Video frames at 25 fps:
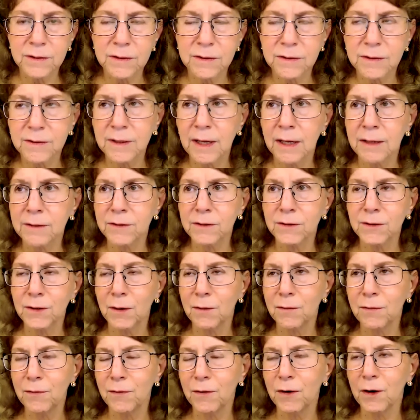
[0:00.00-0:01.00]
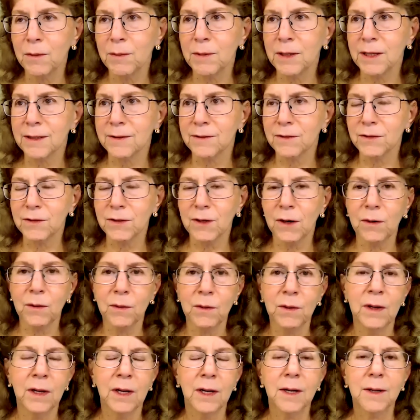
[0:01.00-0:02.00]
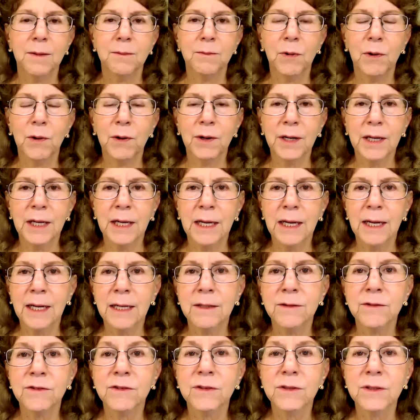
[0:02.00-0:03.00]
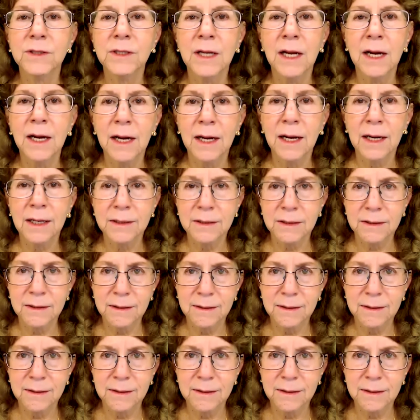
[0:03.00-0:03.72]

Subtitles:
It sounds so formal and so boring, and it's not.